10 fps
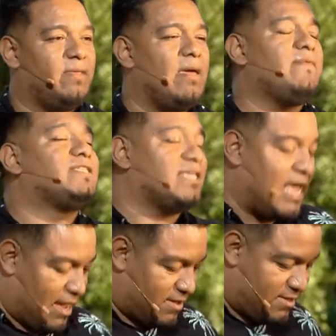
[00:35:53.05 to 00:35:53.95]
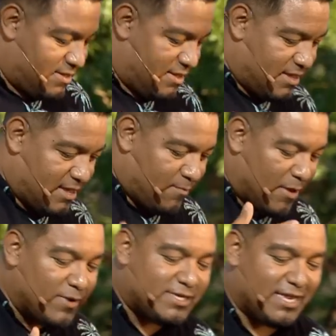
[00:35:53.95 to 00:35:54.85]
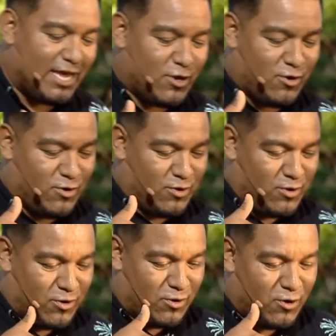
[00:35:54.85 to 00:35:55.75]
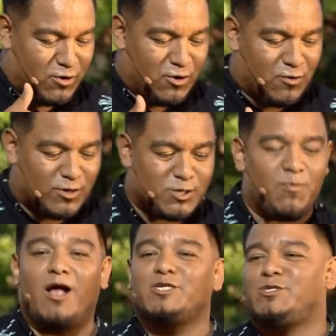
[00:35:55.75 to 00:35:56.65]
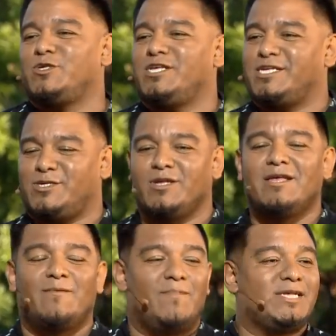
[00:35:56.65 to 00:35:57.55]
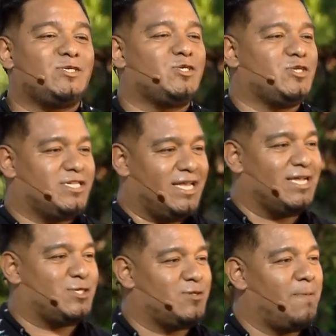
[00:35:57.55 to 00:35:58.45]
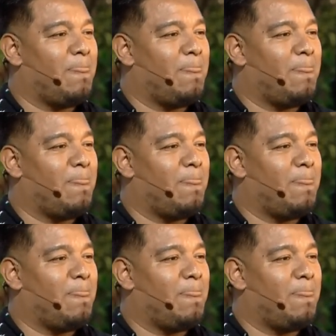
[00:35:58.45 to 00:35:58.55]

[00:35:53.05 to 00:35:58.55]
Maybe today your response to this message is this: